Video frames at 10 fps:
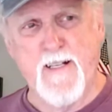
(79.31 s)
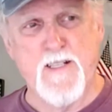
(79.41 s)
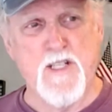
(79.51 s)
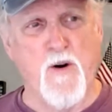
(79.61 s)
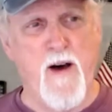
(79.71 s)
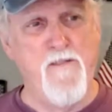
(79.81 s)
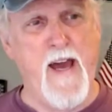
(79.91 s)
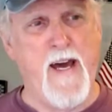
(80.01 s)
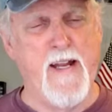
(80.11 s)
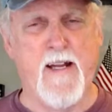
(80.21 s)
so I've
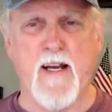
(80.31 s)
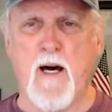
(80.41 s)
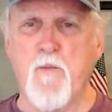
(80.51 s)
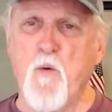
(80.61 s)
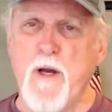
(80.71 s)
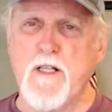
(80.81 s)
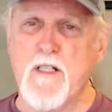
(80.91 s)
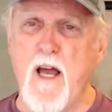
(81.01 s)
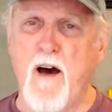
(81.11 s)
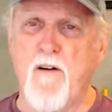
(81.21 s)
had it a couple weeks
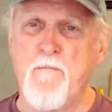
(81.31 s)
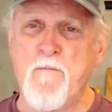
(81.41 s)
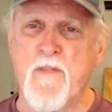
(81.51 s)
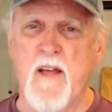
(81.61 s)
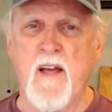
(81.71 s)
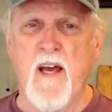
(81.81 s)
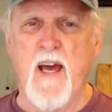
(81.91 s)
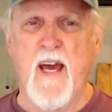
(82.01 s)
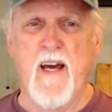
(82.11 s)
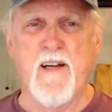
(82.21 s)
now,
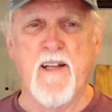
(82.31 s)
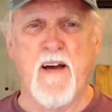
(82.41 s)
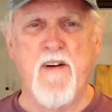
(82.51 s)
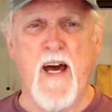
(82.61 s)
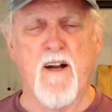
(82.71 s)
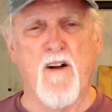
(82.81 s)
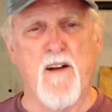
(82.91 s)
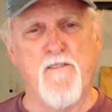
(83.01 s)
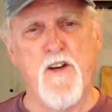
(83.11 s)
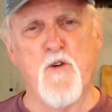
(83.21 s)
and I've had it on
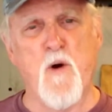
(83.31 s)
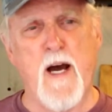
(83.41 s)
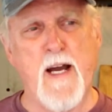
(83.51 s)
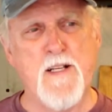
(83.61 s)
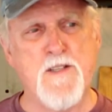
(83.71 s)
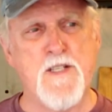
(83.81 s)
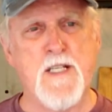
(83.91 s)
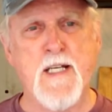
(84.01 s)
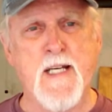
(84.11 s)
a few rides,